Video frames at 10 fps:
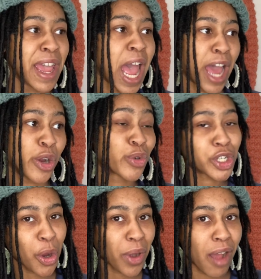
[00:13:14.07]
I don't
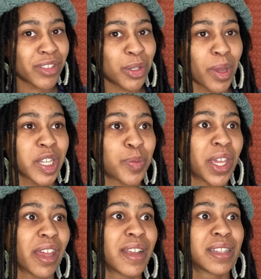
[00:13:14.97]
show it off too much
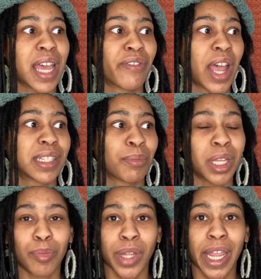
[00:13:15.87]
because I've got
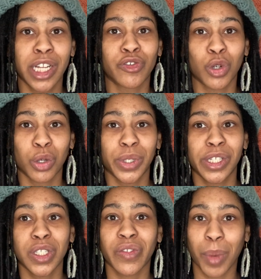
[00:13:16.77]
something planned for
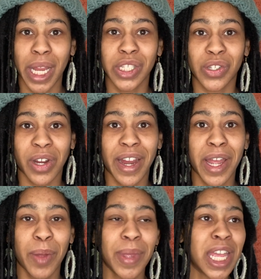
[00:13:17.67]
reels for my Instagram.